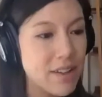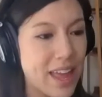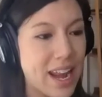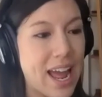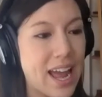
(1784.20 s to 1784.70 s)

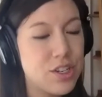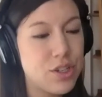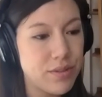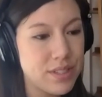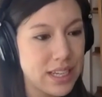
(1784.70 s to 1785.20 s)
that
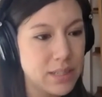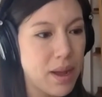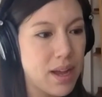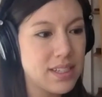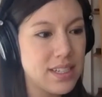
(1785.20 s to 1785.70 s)
attitude of sex
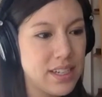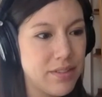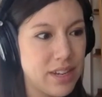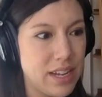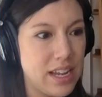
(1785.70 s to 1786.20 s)

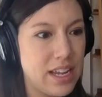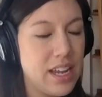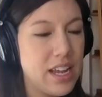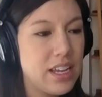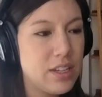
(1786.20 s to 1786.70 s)
positivity
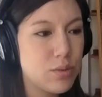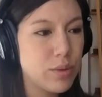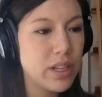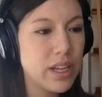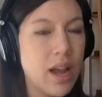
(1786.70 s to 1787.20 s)
is
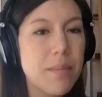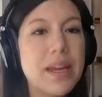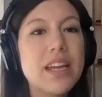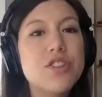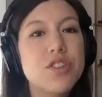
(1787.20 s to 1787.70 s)
really
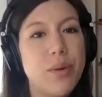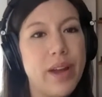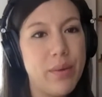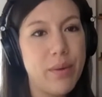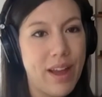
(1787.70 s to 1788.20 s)
coming into
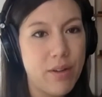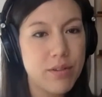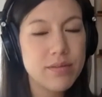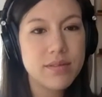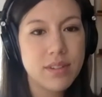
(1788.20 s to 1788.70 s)
it without
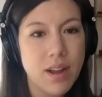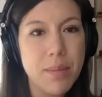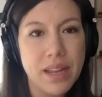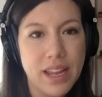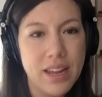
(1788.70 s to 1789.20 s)

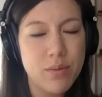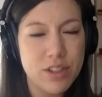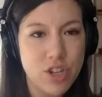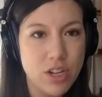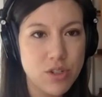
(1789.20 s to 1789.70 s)
coming in
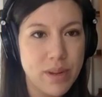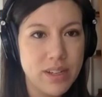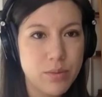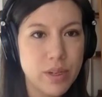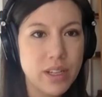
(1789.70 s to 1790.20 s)
with
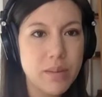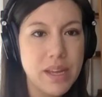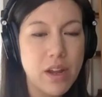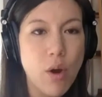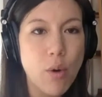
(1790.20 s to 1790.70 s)
judgment, really
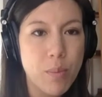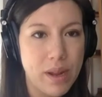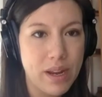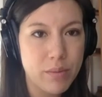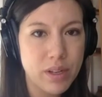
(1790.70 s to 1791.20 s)
being right.
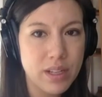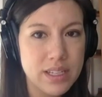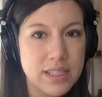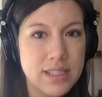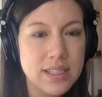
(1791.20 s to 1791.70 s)
open, really right.
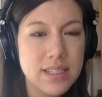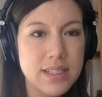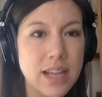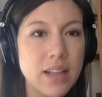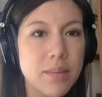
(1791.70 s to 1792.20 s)

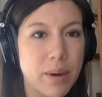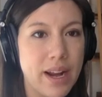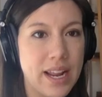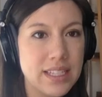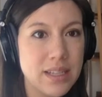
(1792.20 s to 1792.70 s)

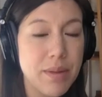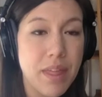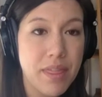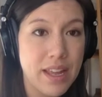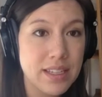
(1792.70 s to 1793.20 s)
celebrating some of
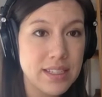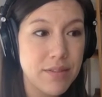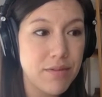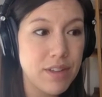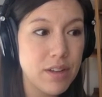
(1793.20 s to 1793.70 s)
the things
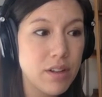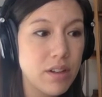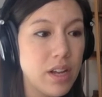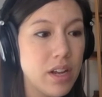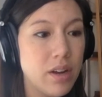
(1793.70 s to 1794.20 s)
that
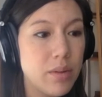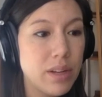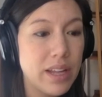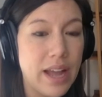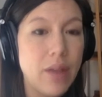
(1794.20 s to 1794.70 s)
feel
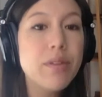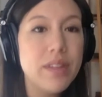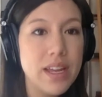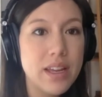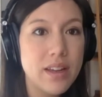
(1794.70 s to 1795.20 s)
really healthy,